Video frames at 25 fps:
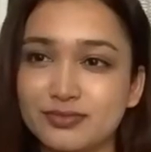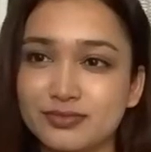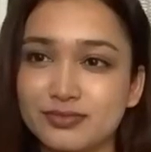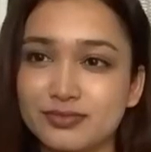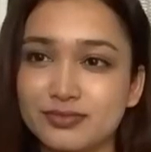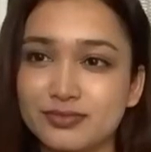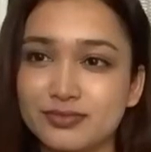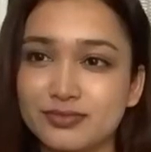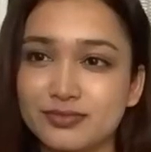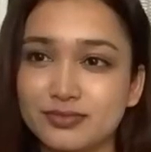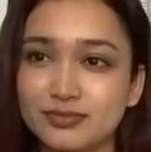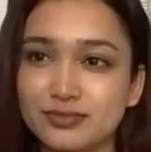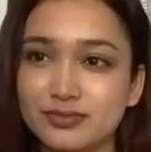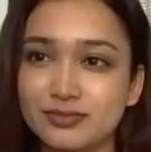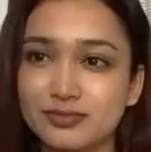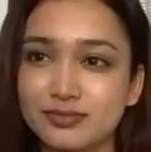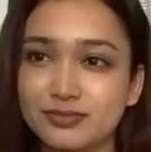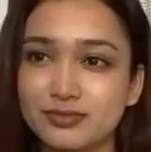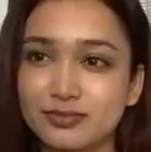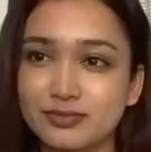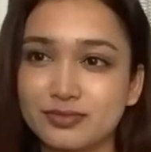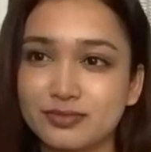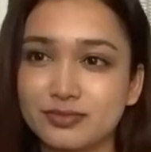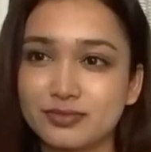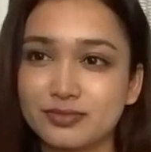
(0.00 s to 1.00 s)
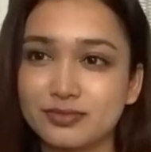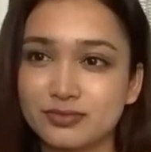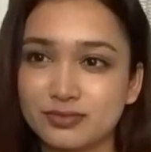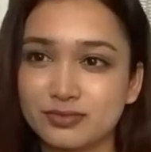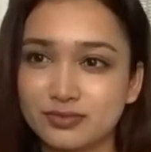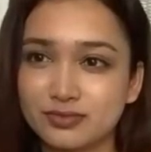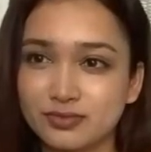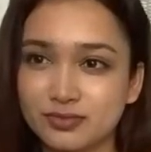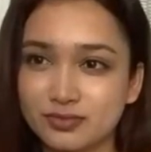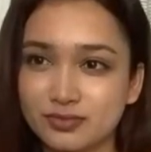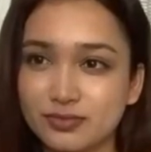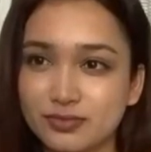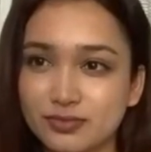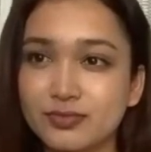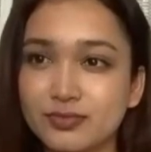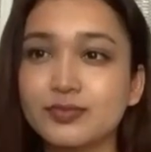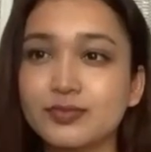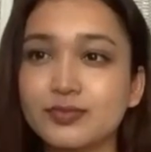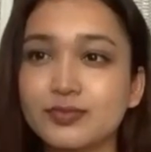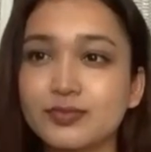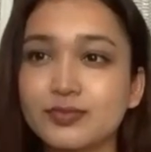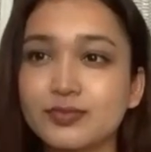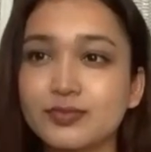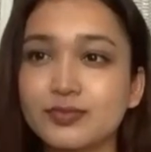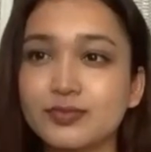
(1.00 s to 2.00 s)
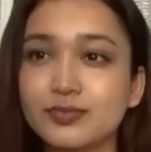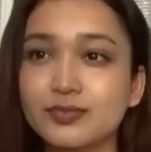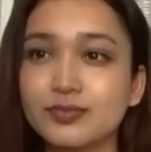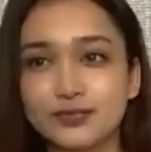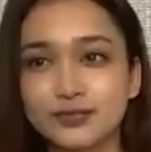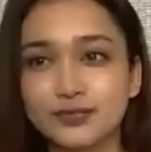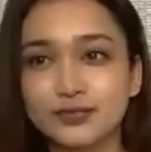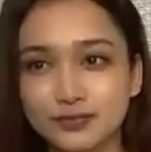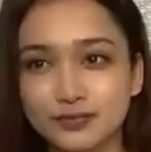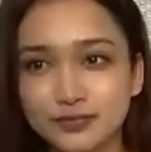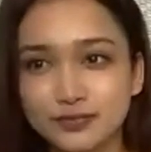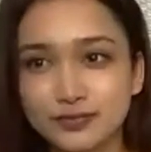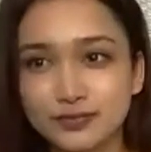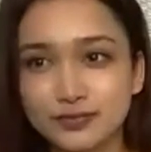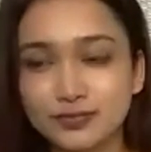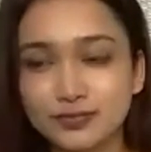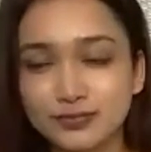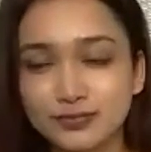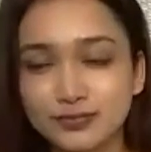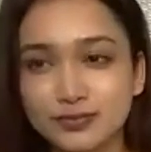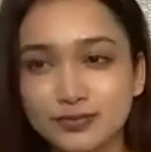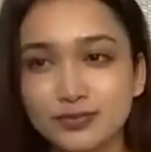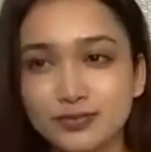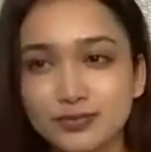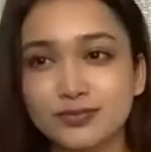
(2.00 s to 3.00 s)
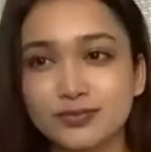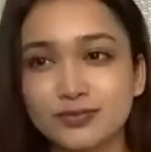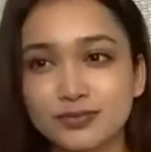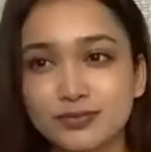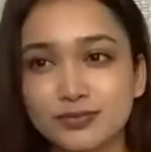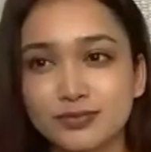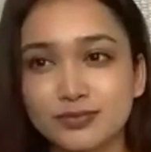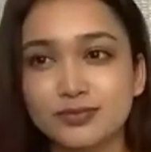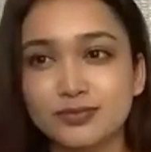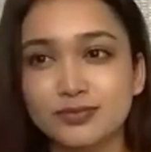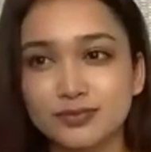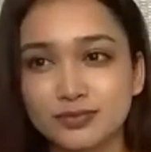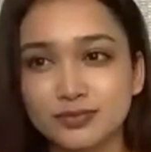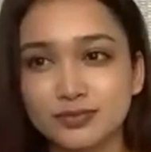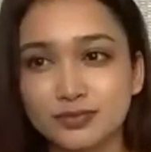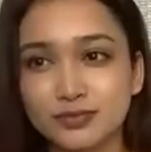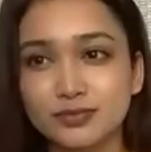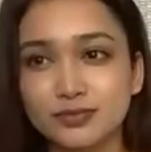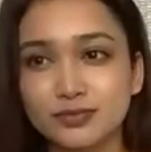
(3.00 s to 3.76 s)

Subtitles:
This person isn't speaking.